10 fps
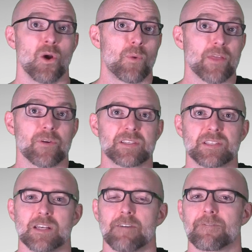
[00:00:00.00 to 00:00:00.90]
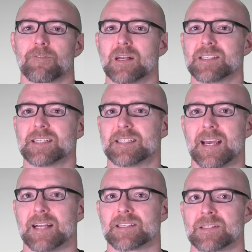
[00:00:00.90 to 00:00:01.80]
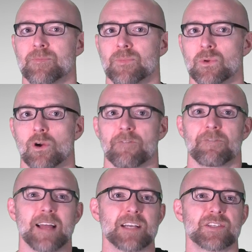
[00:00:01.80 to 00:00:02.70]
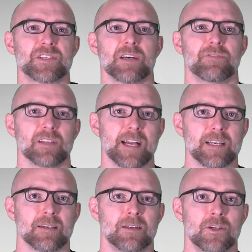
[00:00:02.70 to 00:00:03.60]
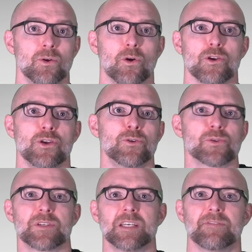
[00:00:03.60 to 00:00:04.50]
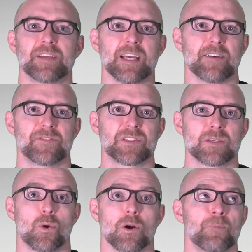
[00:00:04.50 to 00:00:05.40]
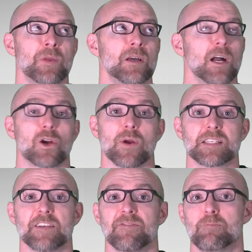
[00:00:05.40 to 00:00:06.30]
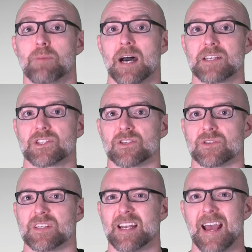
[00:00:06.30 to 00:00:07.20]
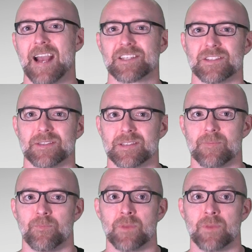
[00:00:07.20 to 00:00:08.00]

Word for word: Whether it's a frenzied dance or flashes of light or nutritive gifts, or aggressive postures and actions.